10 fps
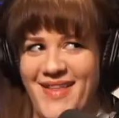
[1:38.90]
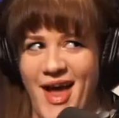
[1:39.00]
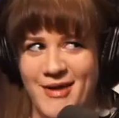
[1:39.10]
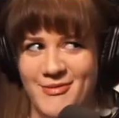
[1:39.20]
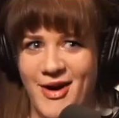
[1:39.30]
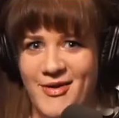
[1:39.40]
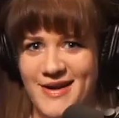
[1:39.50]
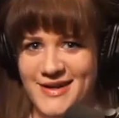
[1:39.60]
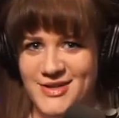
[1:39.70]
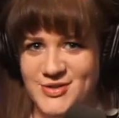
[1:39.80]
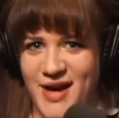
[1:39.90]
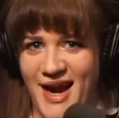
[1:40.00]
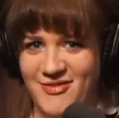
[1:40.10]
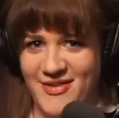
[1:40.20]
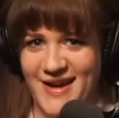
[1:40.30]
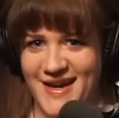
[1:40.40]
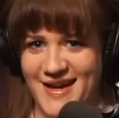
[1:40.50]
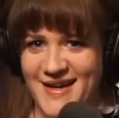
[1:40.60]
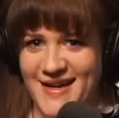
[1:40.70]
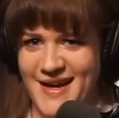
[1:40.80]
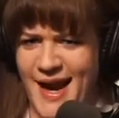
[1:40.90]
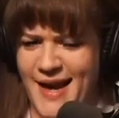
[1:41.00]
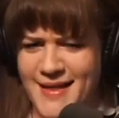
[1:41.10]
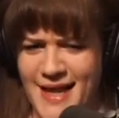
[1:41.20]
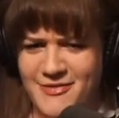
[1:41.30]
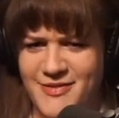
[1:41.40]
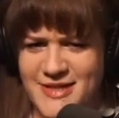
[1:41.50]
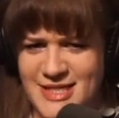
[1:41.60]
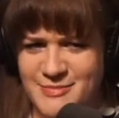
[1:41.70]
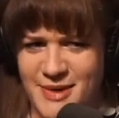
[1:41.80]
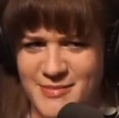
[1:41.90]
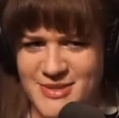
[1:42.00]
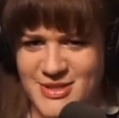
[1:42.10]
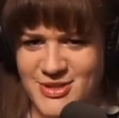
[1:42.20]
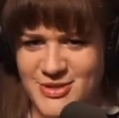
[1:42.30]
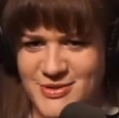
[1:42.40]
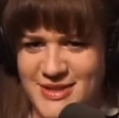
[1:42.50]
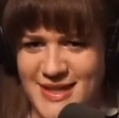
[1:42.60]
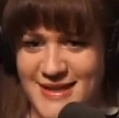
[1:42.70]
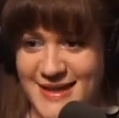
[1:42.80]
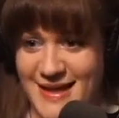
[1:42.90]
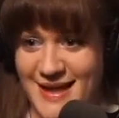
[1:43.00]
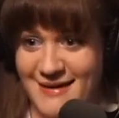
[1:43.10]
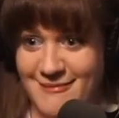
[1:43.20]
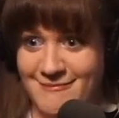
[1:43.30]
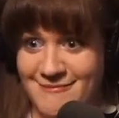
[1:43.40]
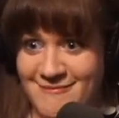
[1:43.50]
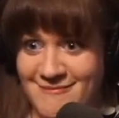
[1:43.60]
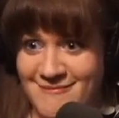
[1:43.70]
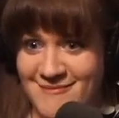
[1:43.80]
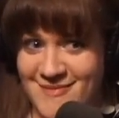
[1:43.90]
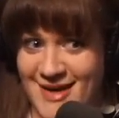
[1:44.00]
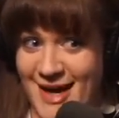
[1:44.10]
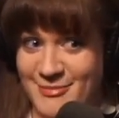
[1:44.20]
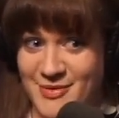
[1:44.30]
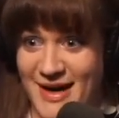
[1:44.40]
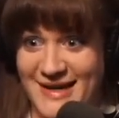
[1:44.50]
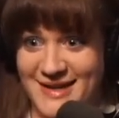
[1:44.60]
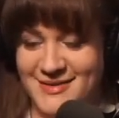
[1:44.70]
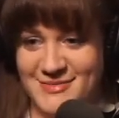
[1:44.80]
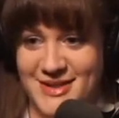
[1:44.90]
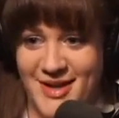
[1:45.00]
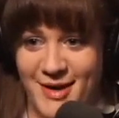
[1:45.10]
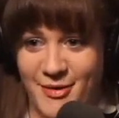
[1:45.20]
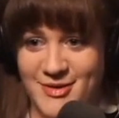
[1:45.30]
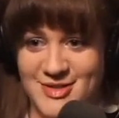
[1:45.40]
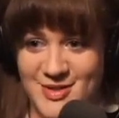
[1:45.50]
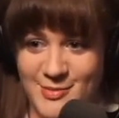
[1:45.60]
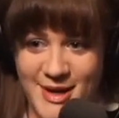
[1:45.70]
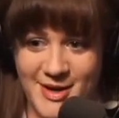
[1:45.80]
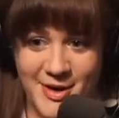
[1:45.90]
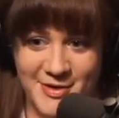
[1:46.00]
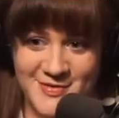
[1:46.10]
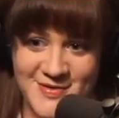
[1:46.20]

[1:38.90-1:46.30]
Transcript: like rode into traffic and like fist bumped a dude, and then like kept riding. He like rode his little bike off.